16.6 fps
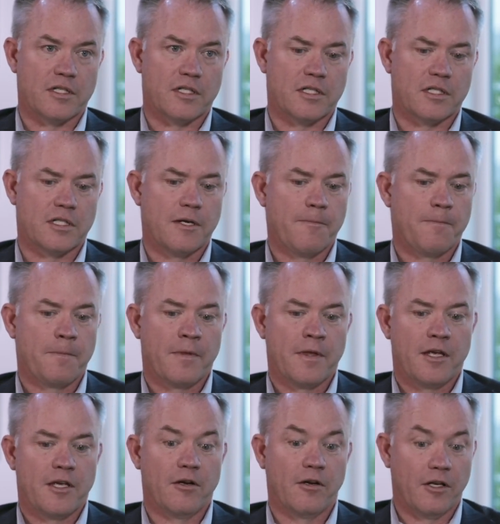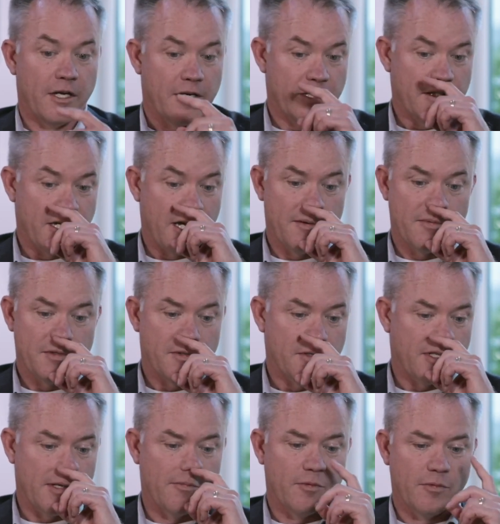It's a lot of
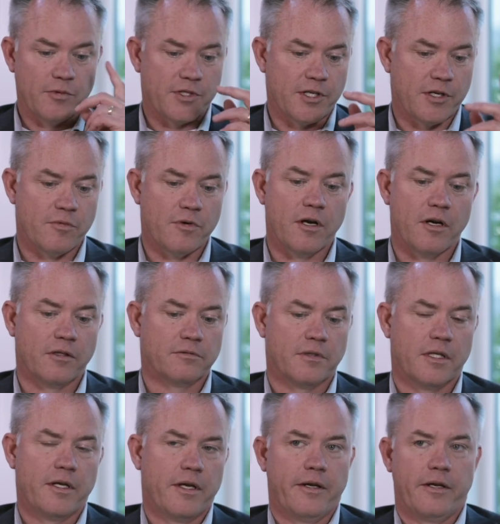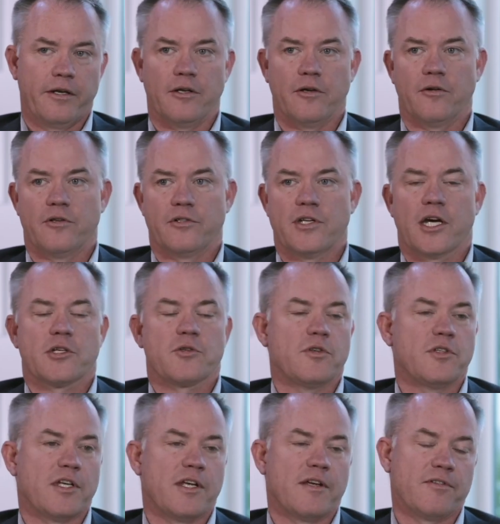times someone will say, well, a
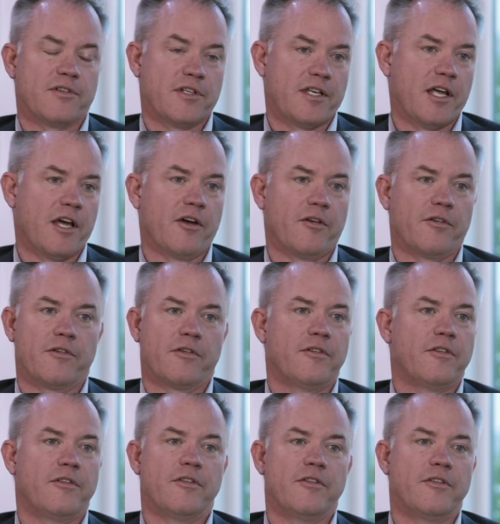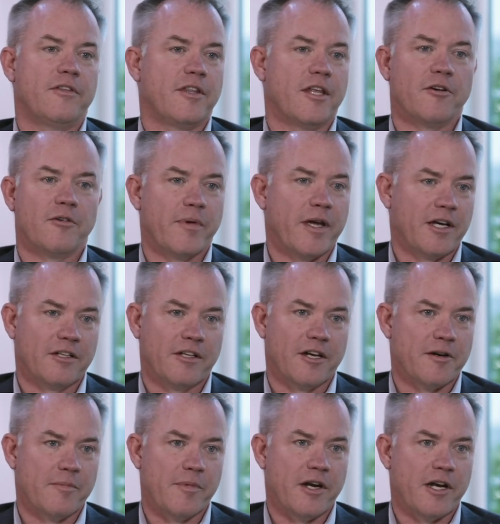tax-free savings account, they don't make a
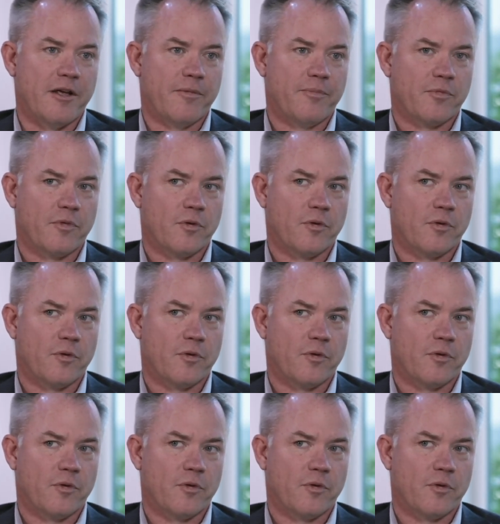lot of money.